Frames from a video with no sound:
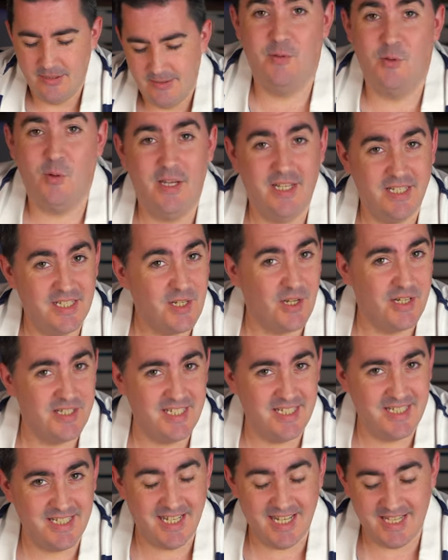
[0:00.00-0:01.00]
I'm quite
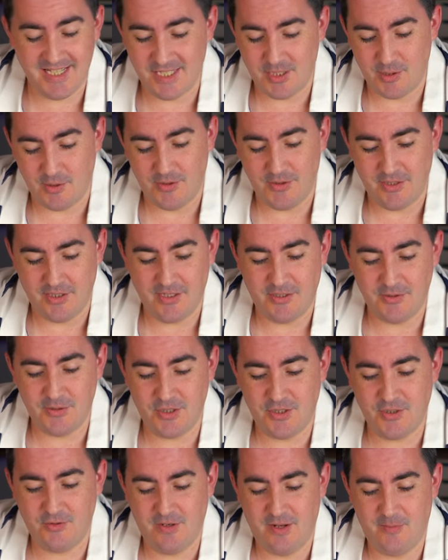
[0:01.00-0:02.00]
excited to get this on. I'll
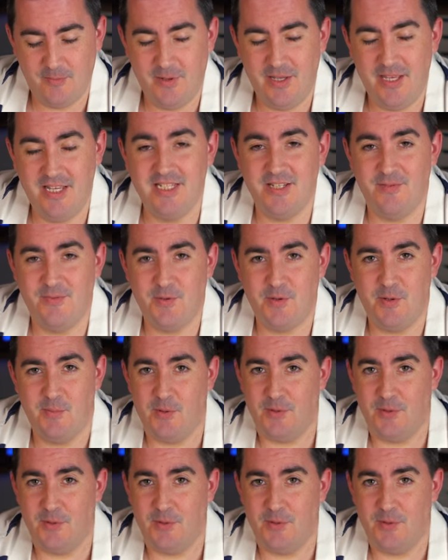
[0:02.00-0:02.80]
just grab my A7 III